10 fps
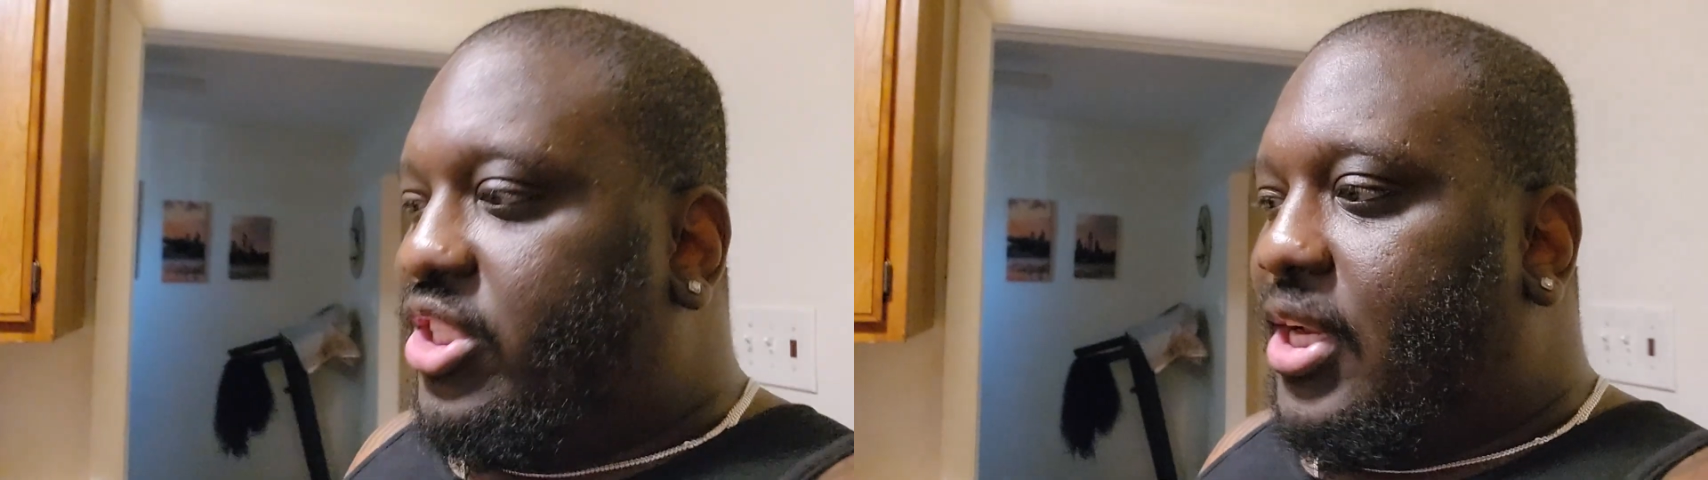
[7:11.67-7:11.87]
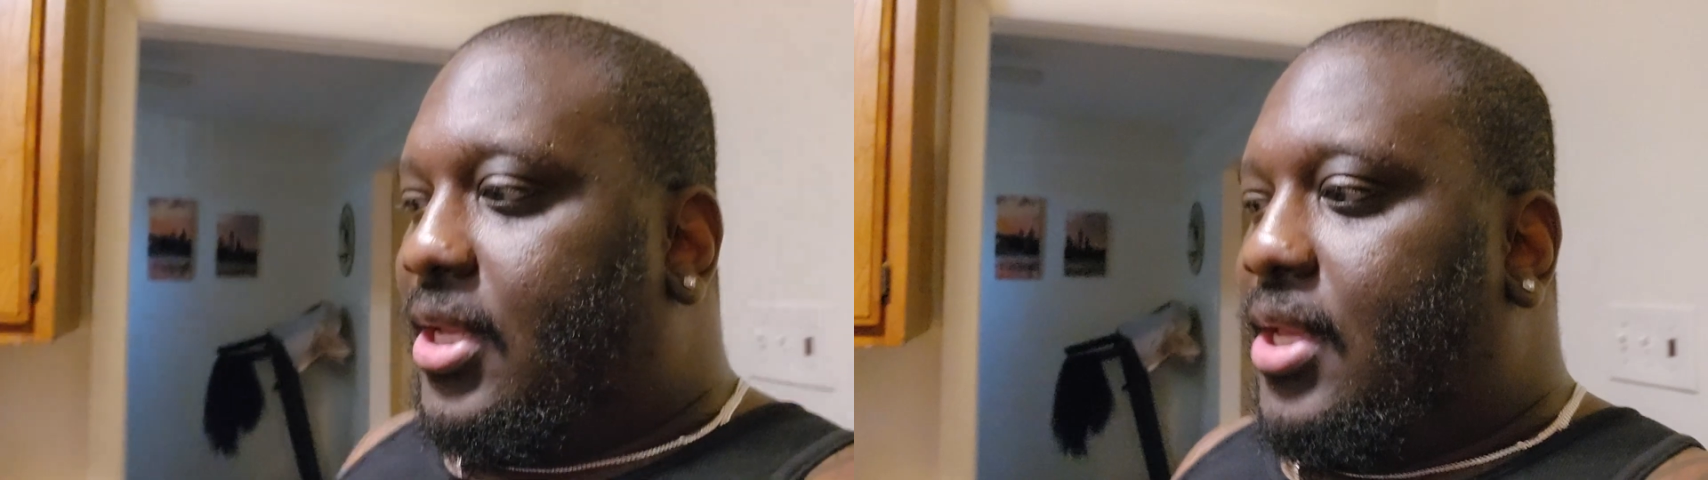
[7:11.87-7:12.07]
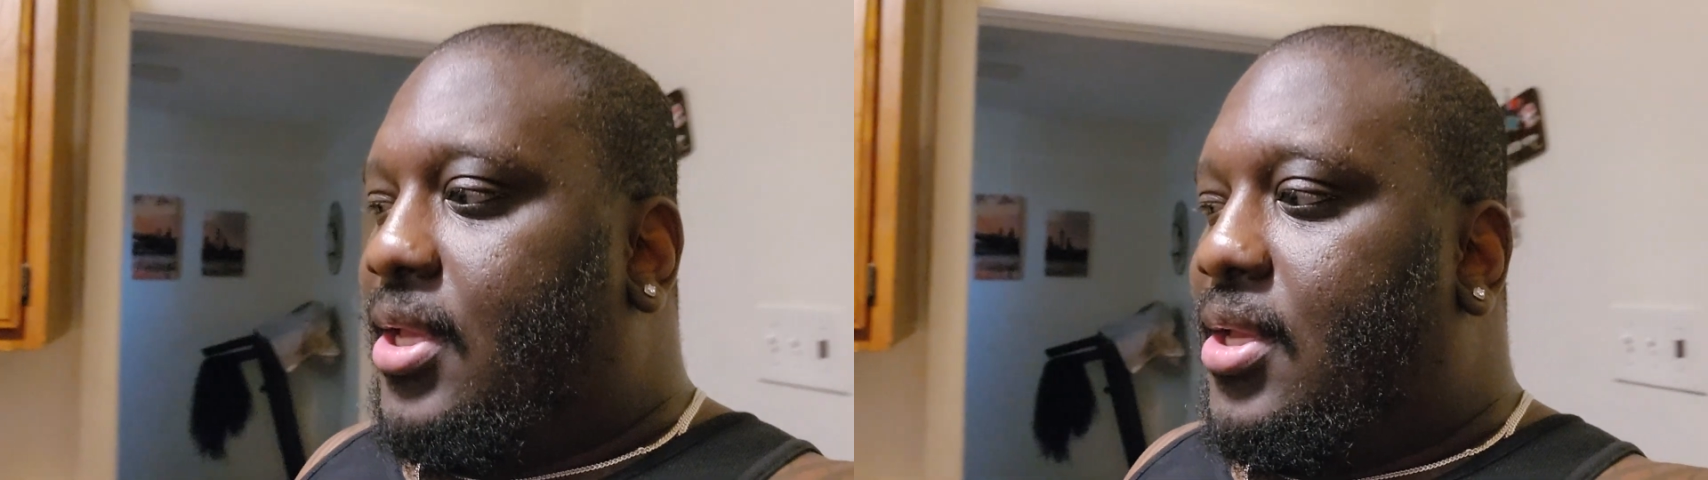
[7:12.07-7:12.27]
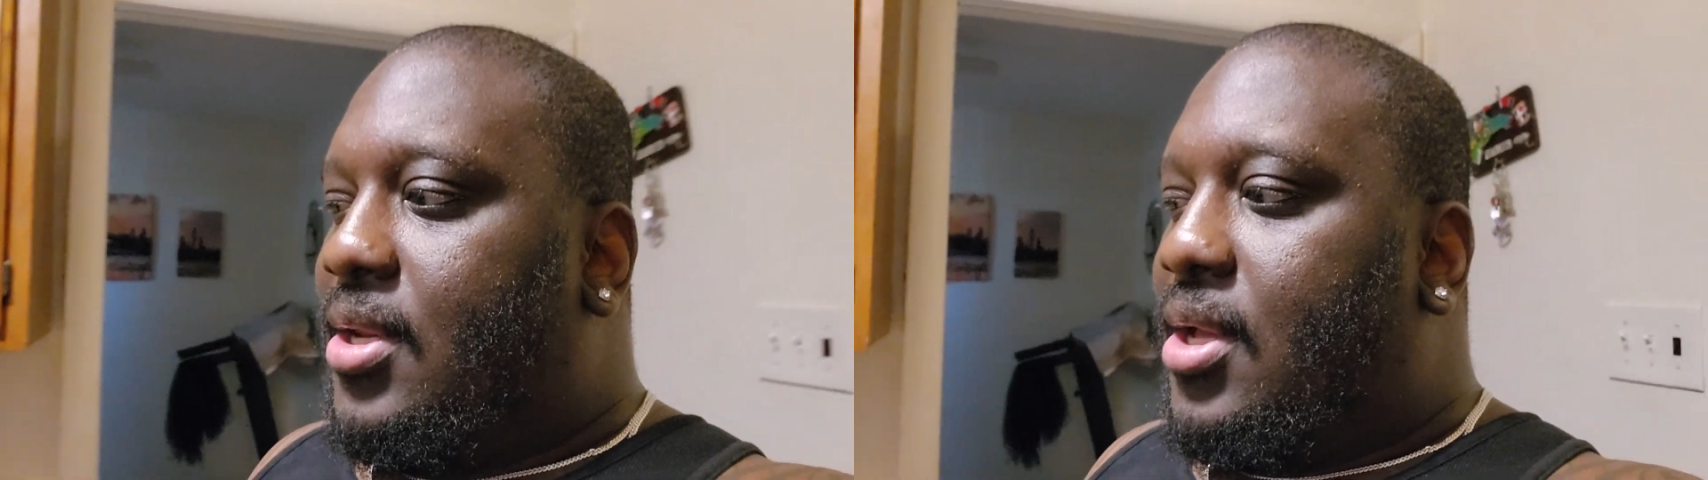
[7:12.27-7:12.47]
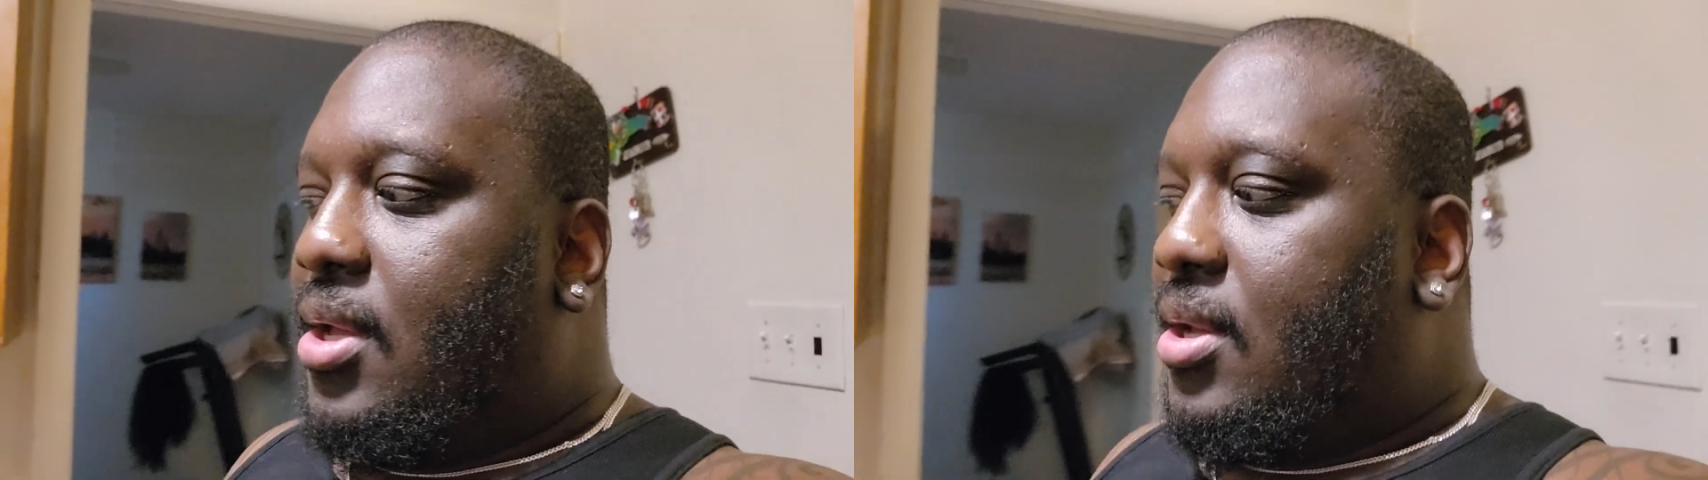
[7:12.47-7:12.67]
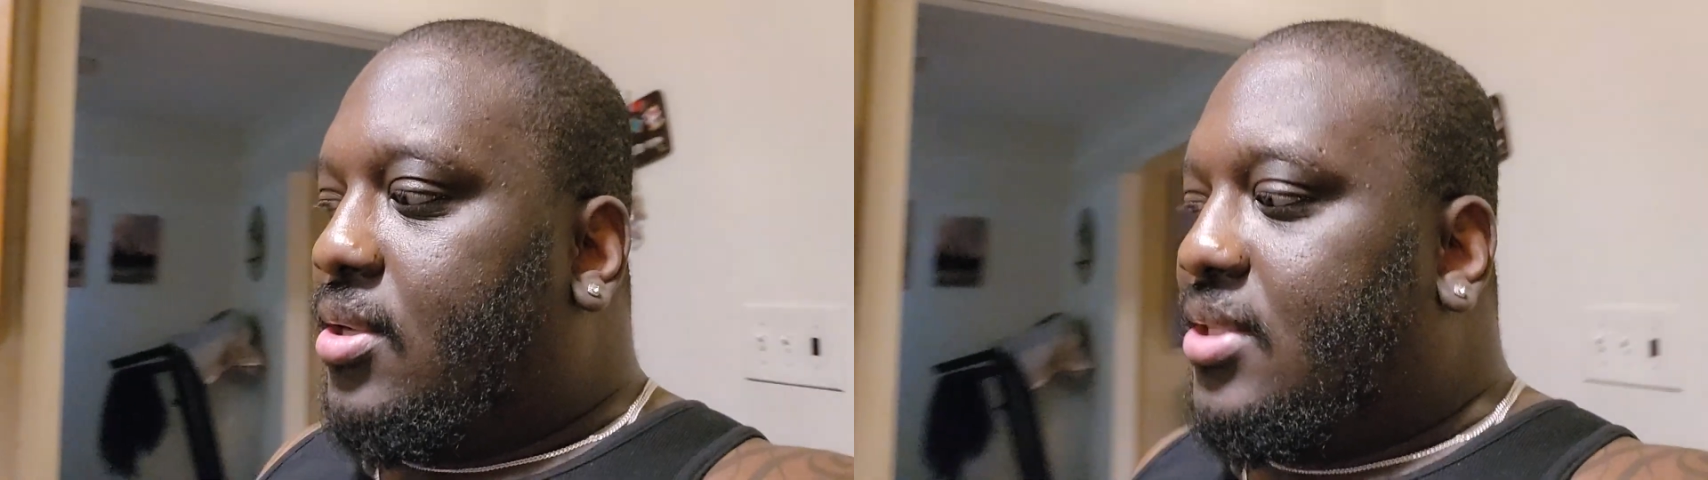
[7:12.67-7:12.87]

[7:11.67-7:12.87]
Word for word: chicken, uh,